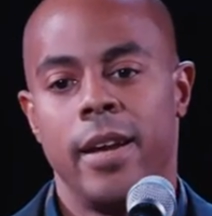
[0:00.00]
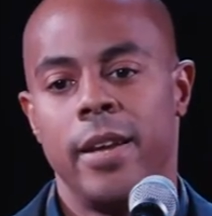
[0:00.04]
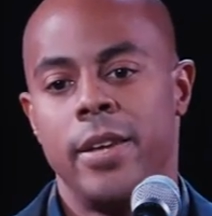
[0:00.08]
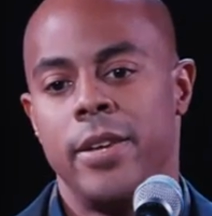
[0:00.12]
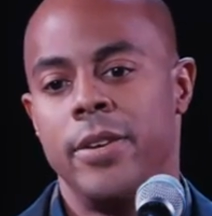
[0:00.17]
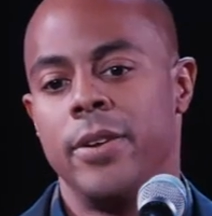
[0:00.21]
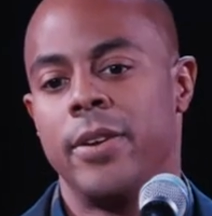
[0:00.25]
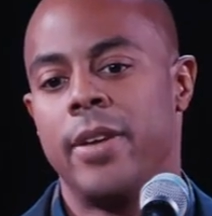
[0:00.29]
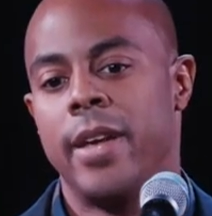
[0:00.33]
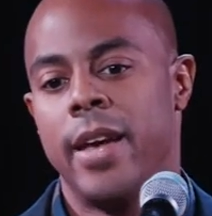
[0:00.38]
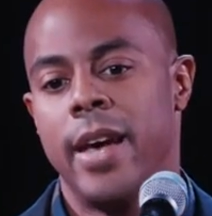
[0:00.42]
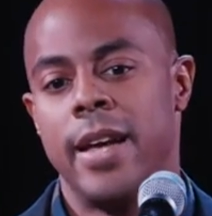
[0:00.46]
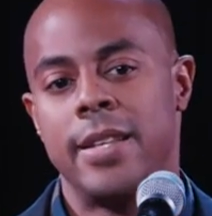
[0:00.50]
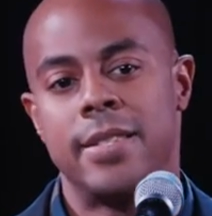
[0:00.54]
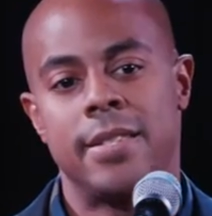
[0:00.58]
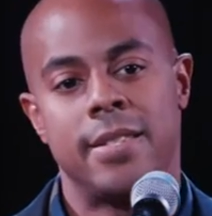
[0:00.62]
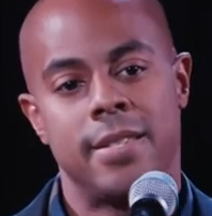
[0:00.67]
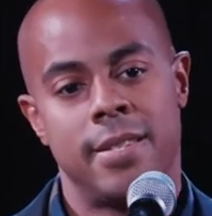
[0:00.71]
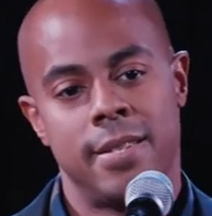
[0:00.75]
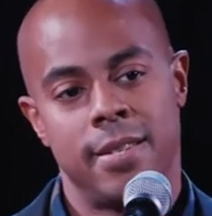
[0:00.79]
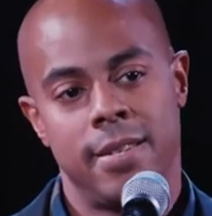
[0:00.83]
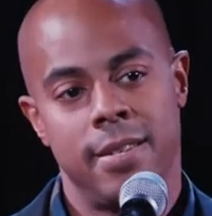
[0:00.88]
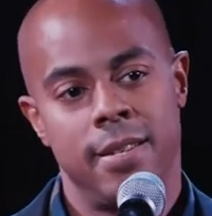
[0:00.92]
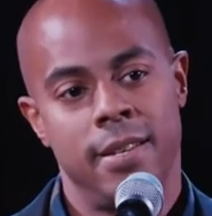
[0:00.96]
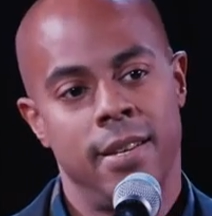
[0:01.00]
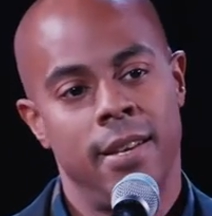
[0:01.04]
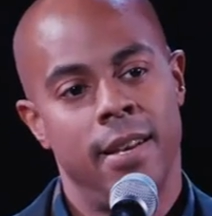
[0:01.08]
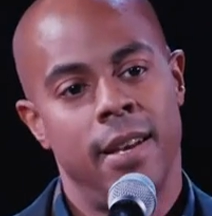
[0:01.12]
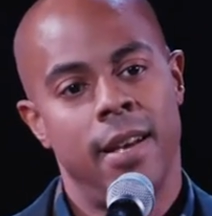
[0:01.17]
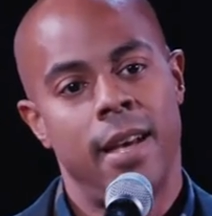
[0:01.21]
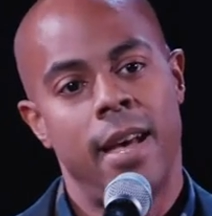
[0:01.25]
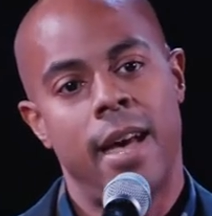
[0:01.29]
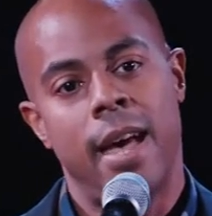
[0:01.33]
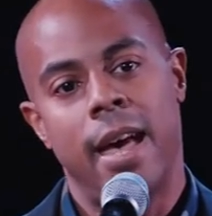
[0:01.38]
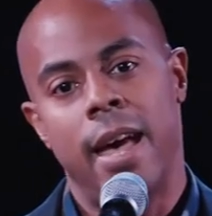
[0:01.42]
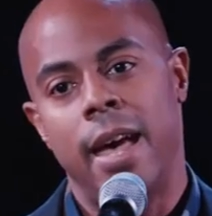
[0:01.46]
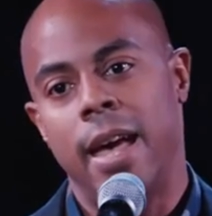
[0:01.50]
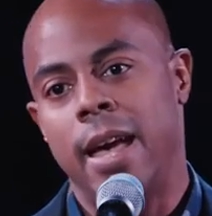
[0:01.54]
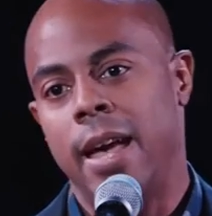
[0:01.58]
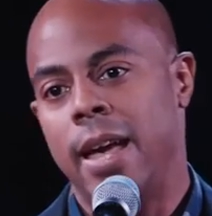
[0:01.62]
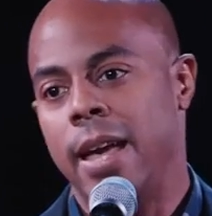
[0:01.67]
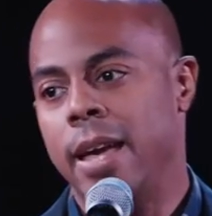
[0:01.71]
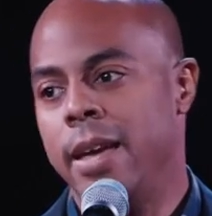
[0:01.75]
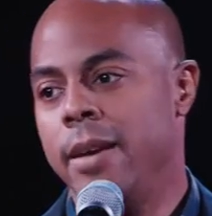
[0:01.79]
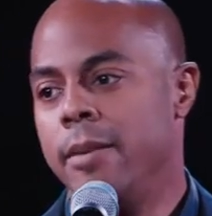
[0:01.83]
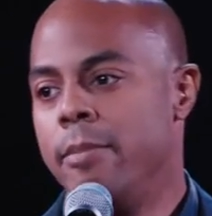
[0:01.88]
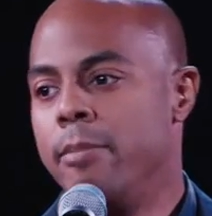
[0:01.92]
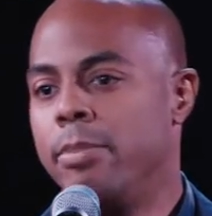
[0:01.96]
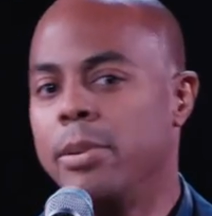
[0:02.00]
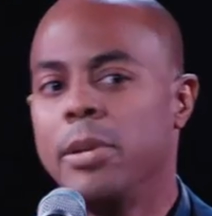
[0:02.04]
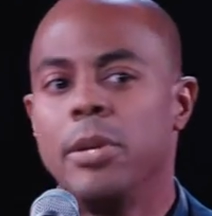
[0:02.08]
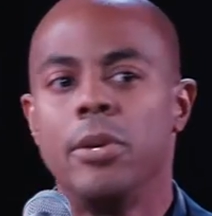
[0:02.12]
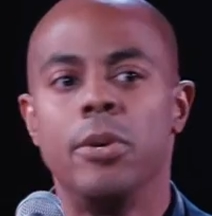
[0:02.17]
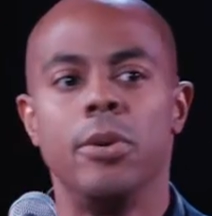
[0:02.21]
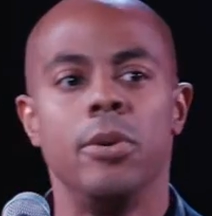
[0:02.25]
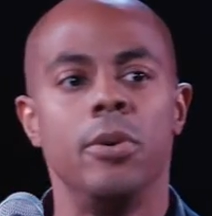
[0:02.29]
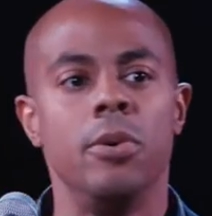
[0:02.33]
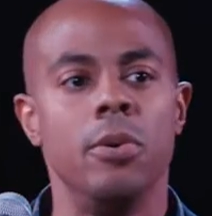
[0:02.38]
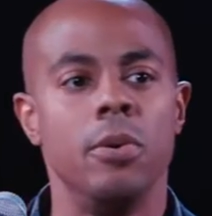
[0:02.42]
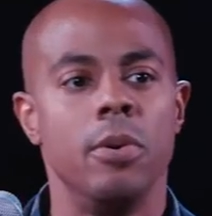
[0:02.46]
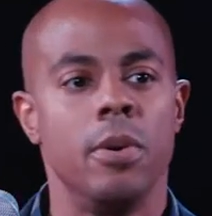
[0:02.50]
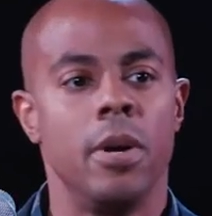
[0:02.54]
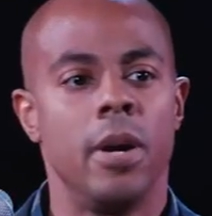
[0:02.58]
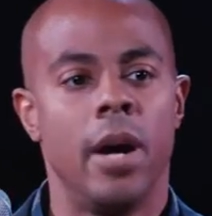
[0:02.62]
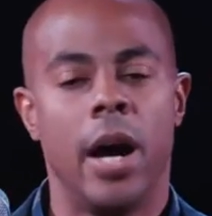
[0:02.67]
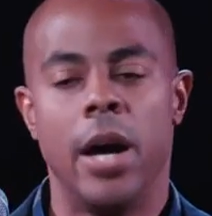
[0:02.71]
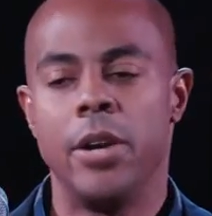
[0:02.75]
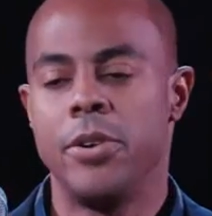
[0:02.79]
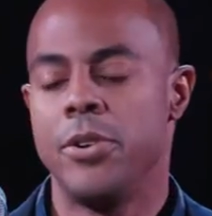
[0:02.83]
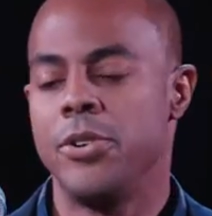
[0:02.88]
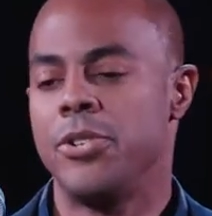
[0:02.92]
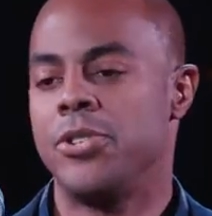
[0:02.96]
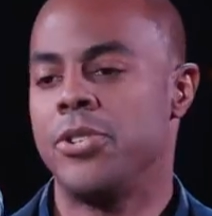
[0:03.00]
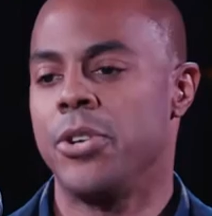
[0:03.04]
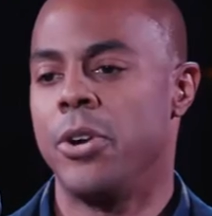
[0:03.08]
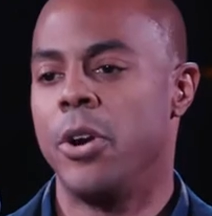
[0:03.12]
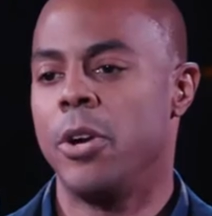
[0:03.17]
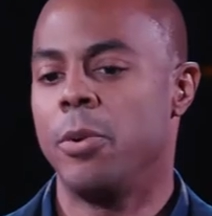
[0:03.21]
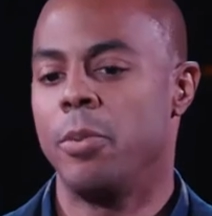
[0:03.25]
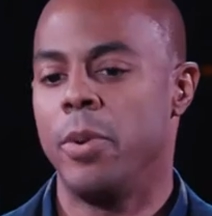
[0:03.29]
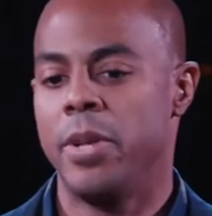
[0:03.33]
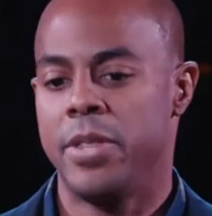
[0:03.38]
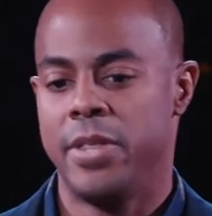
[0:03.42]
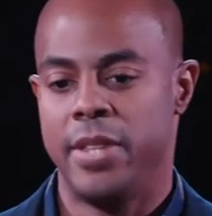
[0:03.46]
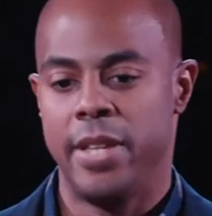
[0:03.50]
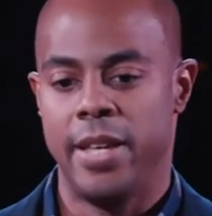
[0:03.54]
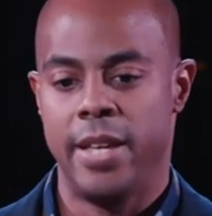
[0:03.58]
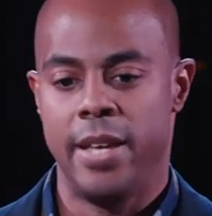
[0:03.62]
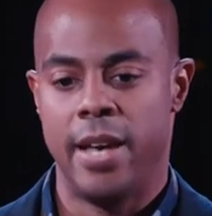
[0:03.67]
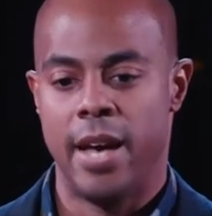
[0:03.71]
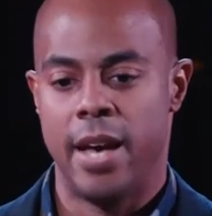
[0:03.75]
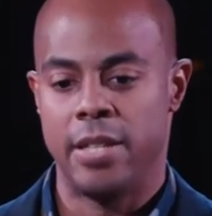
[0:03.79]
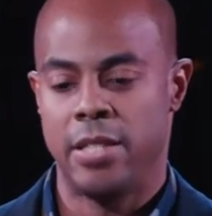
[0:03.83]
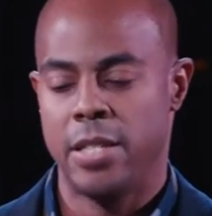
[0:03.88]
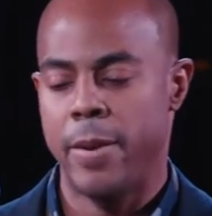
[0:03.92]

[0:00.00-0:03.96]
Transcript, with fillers: you get a blue undershirt with the uh,